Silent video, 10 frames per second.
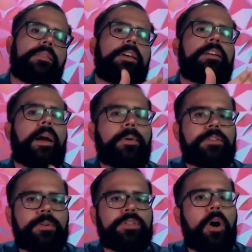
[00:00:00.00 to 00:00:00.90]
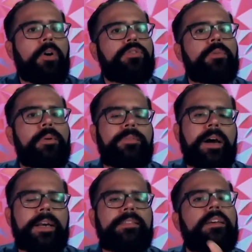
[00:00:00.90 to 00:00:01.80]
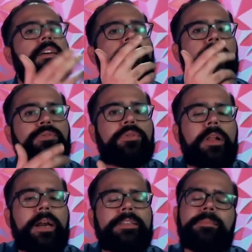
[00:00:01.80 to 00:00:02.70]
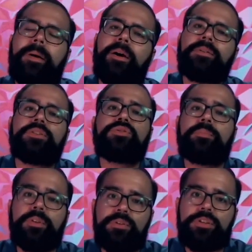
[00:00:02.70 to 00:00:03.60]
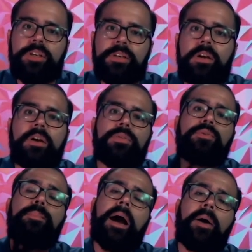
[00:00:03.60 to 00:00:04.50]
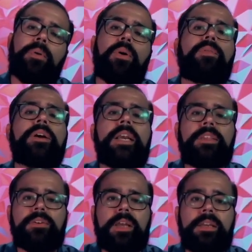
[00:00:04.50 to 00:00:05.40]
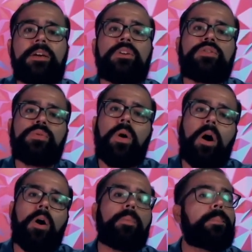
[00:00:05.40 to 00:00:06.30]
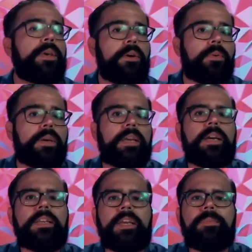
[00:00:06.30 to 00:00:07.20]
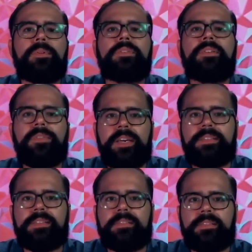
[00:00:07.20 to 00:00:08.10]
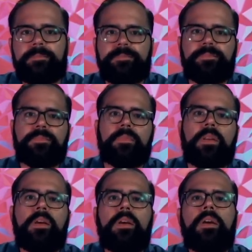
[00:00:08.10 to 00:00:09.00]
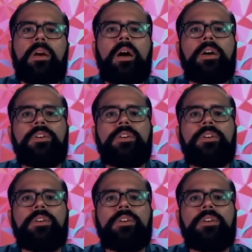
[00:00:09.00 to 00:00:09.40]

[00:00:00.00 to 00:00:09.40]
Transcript: The network switch also provides centralized power distribution through power over Ethernet to all PoE enabled devices uh,